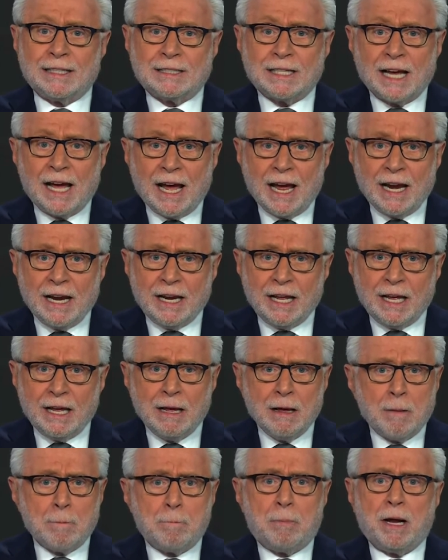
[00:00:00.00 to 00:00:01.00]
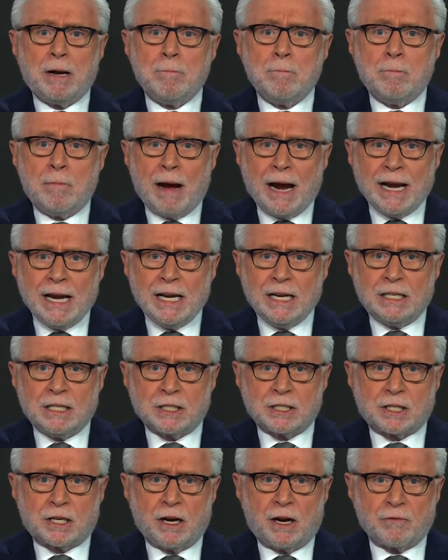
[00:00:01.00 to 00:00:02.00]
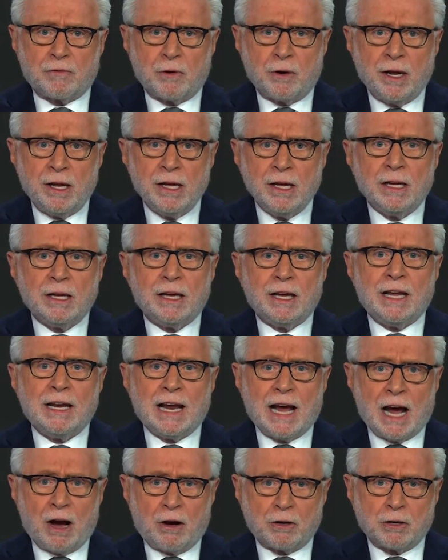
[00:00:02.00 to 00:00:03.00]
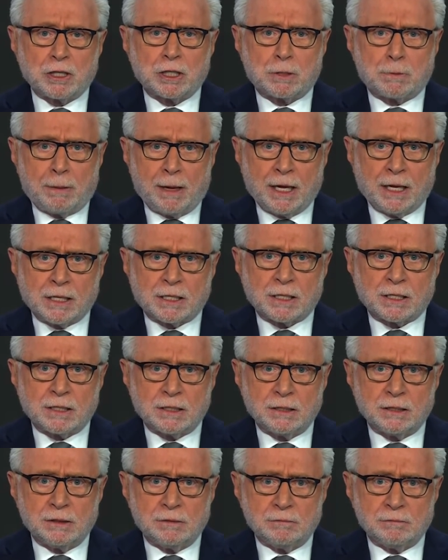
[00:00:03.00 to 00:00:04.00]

a tiny but mighty discovery in outer space.